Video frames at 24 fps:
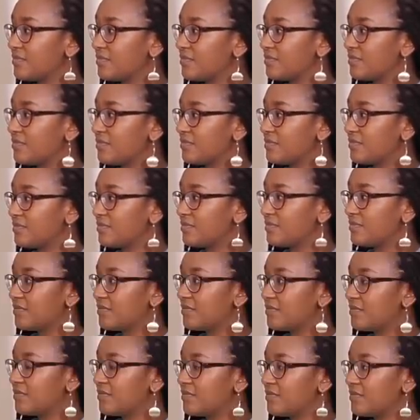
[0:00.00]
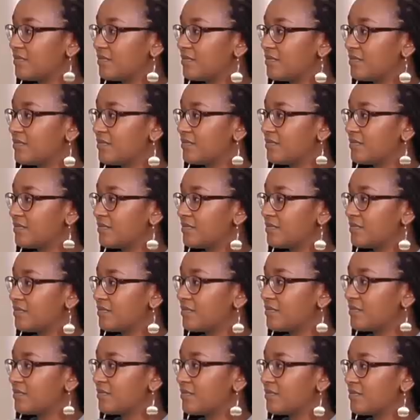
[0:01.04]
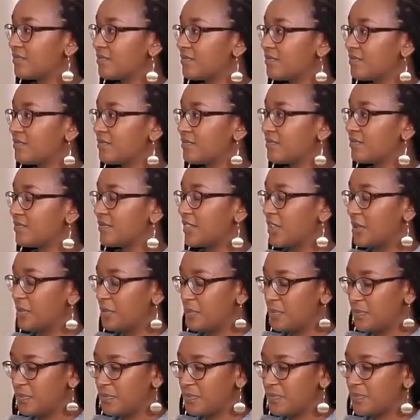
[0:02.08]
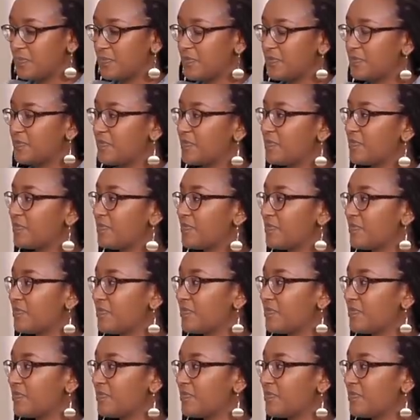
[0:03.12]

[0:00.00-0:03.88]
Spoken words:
No words are spoken by the person on screen.